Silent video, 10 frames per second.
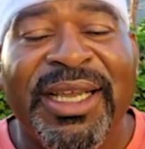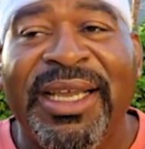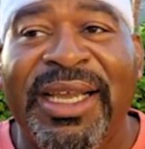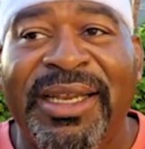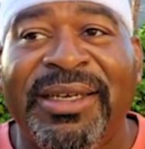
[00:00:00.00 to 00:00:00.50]

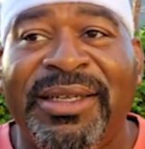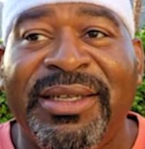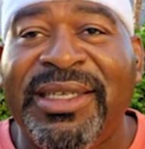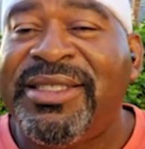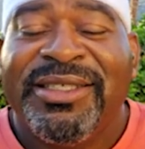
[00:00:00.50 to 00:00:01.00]
and
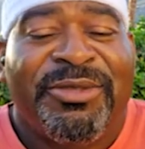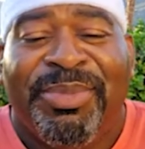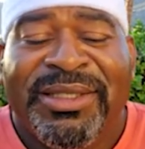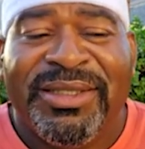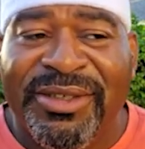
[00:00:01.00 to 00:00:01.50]
it's
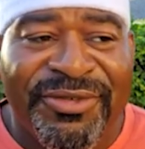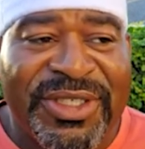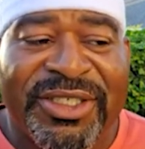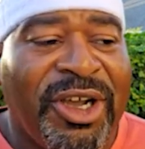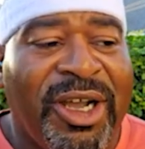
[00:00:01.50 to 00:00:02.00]
expensive,
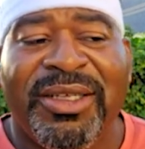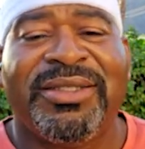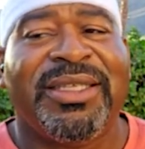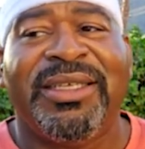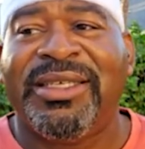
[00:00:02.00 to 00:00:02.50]
it's
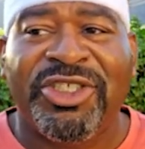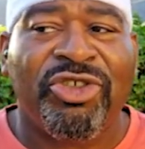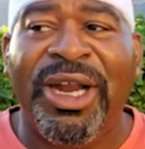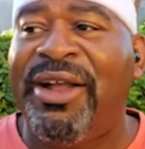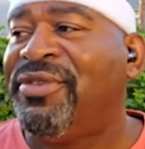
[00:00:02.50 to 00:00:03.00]
costly, it's
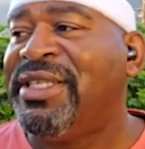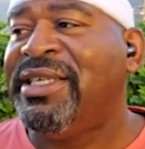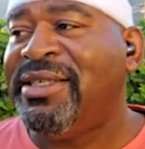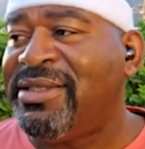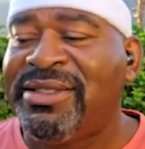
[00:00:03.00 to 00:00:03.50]

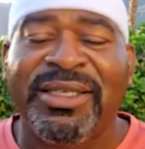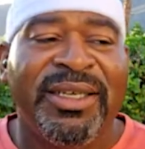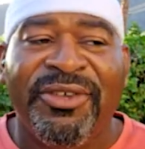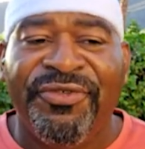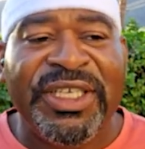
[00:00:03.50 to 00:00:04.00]
traveling, it's
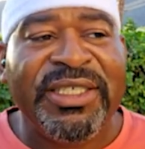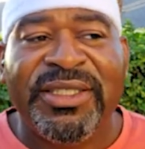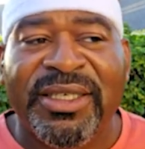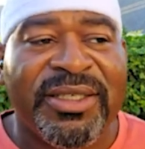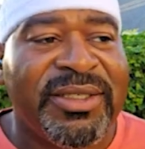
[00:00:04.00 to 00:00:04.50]

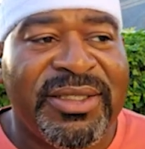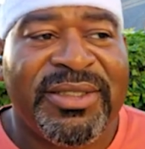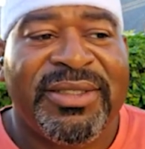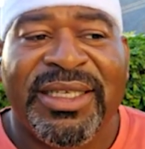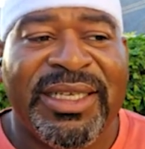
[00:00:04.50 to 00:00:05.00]
visas,
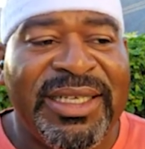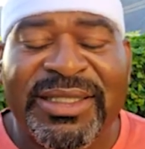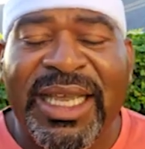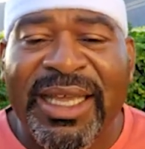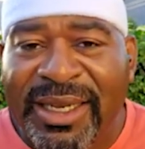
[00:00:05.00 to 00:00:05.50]
it's
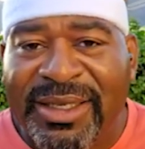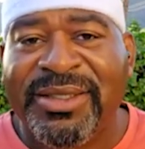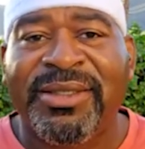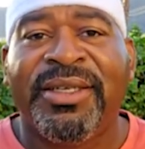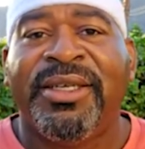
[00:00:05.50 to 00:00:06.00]
headaches.